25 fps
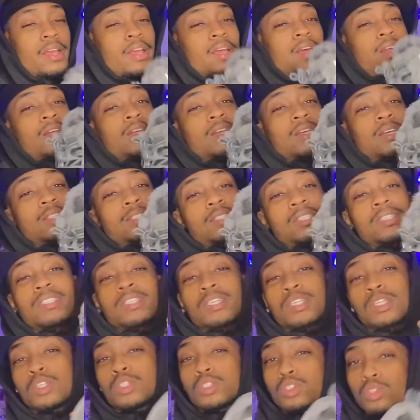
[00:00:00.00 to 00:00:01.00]
listen,
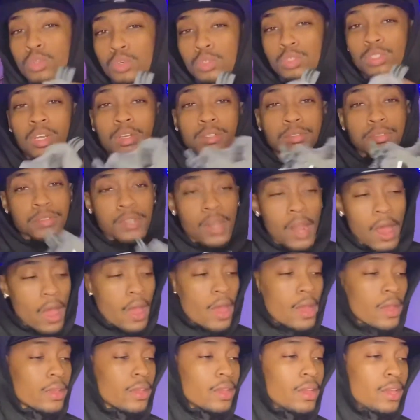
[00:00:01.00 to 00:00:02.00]
these shoes are fly.